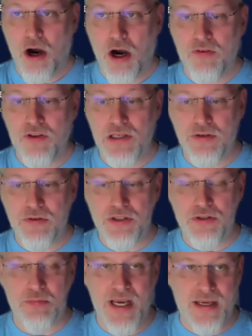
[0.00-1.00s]
Obviously, you
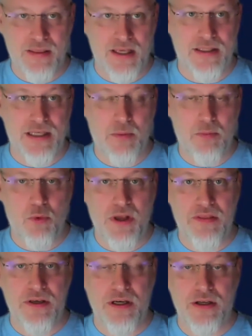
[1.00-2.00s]
need to back that up
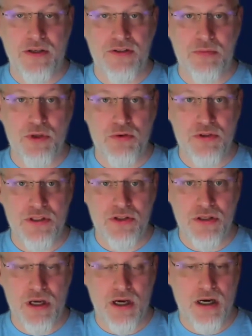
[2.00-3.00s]
with some
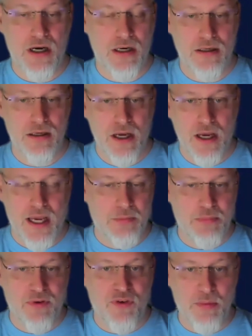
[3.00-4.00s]
usage
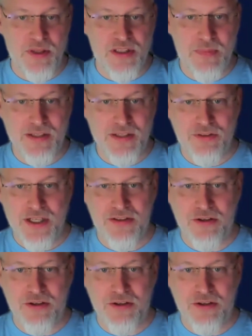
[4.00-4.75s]
and performance metrics,